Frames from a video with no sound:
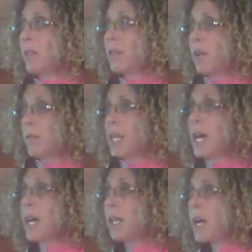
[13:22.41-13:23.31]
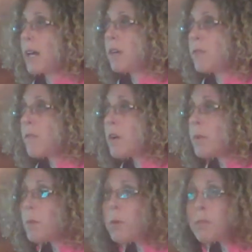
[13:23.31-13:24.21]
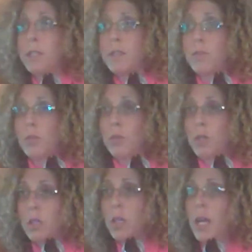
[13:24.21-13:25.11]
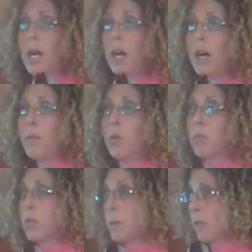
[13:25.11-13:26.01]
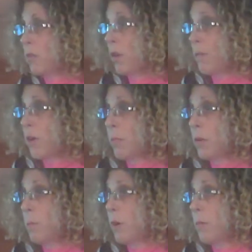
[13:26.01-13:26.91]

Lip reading: It's kind of the Cadillac of environmental permits, if you will, with respect to environmental